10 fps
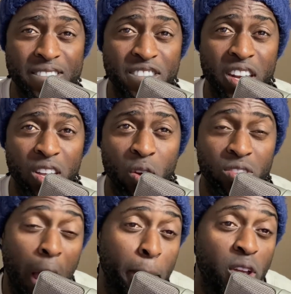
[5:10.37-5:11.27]
videos,
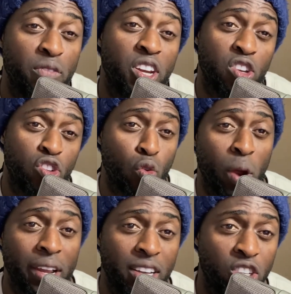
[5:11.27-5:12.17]
upload videos
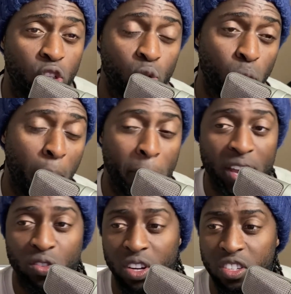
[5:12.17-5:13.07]
directly to
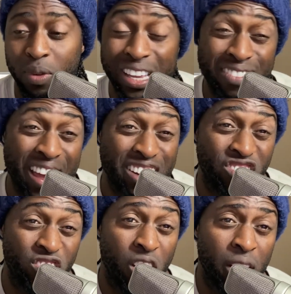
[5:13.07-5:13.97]
Patreon. So I'm going to give that a
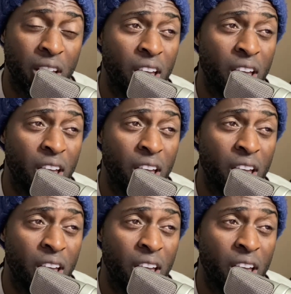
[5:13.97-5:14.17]
shot.